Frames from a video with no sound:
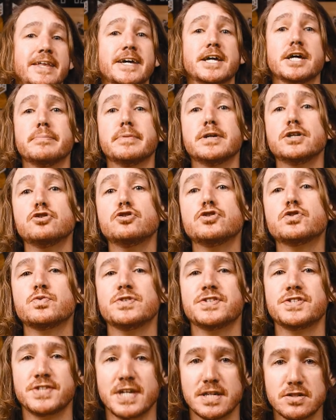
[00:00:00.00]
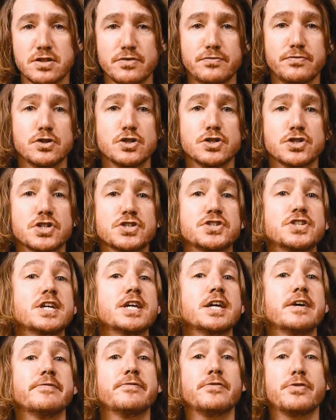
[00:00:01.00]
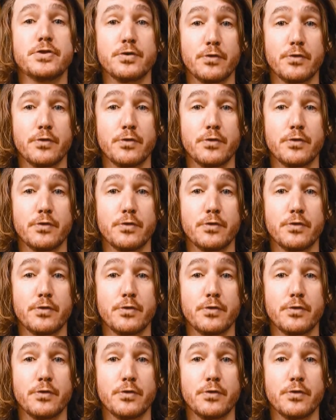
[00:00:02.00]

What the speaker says: They can be used with sensor fusion to give